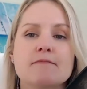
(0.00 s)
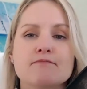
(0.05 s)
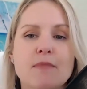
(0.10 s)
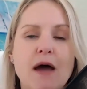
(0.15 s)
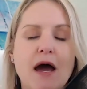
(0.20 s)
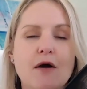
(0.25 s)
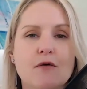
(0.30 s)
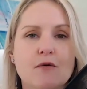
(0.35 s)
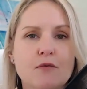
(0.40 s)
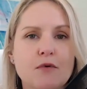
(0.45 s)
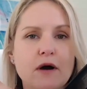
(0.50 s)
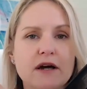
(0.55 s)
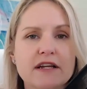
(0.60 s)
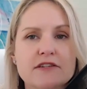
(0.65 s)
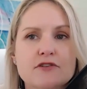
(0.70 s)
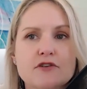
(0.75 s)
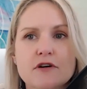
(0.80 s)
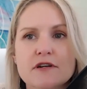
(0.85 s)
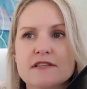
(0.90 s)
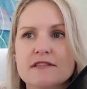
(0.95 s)
but
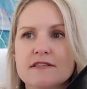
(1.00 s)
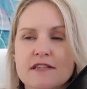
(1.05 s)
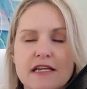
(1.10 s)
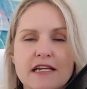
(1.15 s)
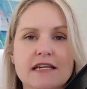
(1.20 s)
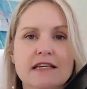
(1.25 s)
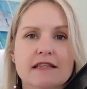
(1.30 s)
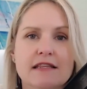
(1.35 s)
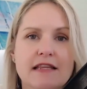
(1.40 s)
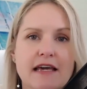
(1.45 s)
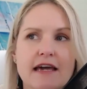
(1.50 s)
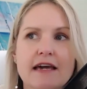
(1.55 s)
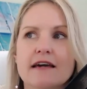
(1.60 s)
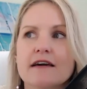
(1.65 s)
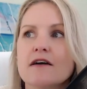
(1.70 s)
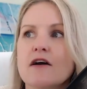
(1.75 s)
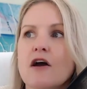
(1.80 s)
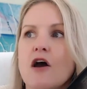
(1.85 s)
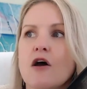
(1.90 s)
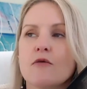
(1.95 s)
when you're sitting
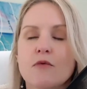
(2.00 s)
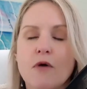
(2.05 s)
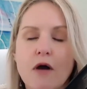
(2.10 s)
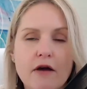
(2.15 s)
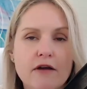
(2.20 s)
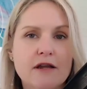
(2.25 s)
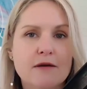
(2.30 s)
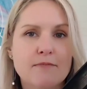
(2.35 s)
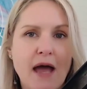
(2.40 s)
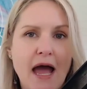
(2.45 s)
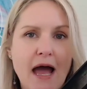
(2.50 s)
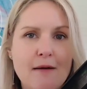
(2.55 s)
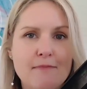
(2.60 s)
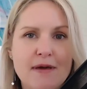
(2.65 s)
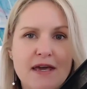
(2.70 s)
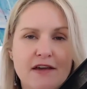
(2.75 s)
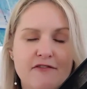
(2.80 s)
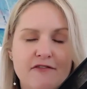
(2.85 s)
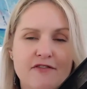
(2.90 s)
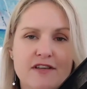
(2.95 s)
there worried about
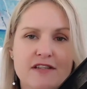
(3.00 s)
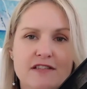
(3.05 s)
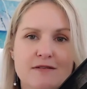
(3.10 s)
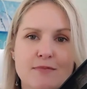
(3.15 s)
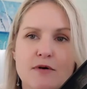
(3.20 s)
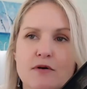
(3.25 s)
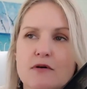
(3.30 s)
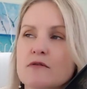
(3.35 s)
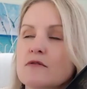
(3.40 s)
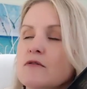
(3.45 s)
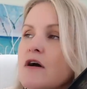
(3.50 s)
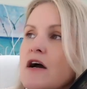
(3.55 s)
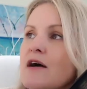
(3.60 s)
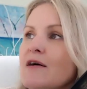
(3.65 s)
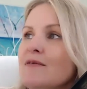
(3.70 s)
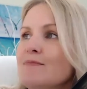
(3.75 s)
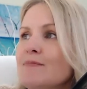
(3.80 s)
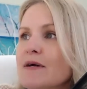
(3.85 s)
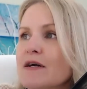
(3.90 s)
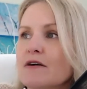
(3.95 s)
being visible
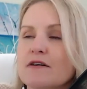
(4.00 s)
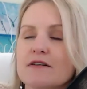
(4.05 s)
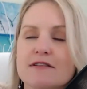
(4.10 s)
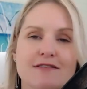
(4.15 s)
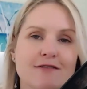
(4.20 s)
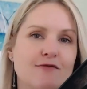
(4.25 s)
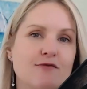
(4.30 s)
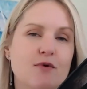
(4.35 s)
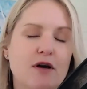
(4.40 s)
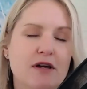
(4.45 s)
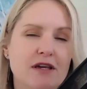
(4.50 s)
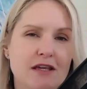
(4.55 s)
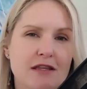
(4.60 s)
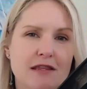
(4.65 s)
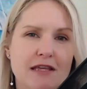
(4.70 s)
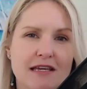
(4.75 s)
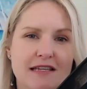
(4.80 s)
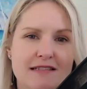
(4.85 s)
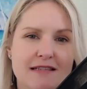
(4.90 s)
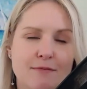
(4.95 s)
because of what you
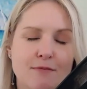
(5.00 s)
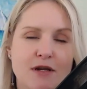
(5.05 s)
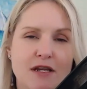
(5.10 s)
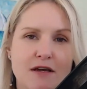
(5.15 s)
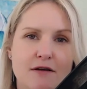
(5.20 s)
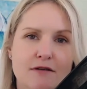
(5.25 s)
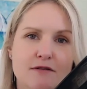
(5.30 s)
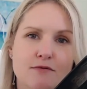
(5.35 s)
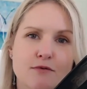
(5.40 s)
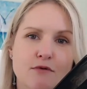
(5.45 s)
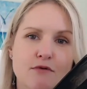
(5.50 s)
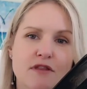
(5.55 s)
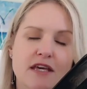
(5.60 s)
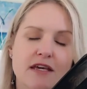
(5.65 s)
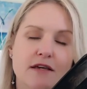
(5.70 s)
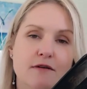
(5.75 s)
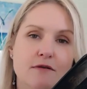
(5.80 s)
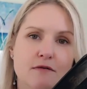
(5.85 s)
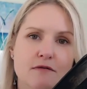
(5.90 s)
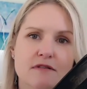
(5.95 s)
think someone else will
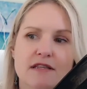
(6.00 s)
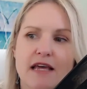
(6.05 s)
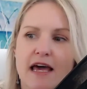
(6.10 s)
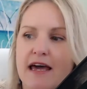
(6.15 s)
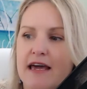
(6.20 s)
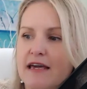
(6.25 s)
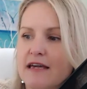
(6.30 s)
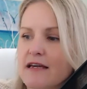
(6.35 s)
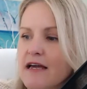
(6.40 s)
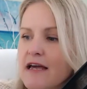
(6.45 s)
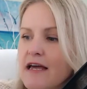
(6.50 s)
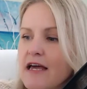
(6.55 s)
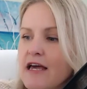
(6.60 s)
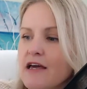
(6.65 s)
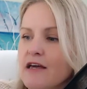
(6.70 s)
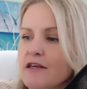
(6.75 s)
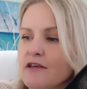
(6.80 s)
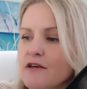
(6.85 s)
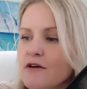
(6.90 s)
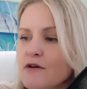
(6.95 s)
think or say,
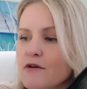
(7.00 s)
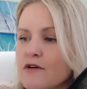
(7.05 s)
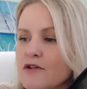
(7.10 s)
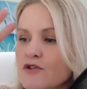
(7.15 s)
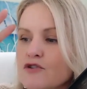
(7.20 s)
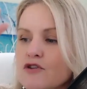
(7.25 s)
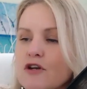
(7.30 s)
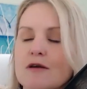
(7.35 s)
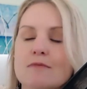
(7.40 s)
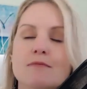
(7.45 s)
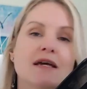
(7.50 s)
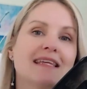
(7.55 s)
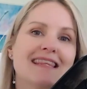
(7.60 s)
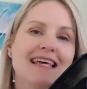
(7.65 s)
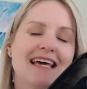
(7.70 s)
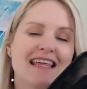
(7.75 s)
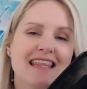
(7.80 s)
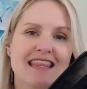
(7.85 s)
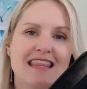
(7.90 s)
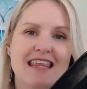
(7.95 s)
you're assuming
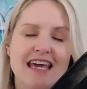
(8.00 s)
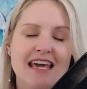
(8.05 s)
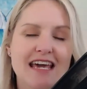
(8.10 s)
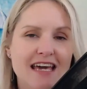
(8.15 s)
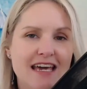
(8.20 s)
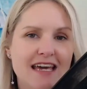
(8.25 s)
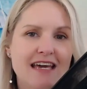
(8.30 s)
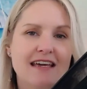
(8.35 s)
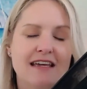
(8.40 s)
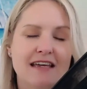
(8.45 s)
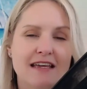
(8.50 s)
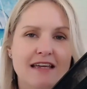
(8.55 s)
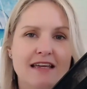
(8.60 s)
that they're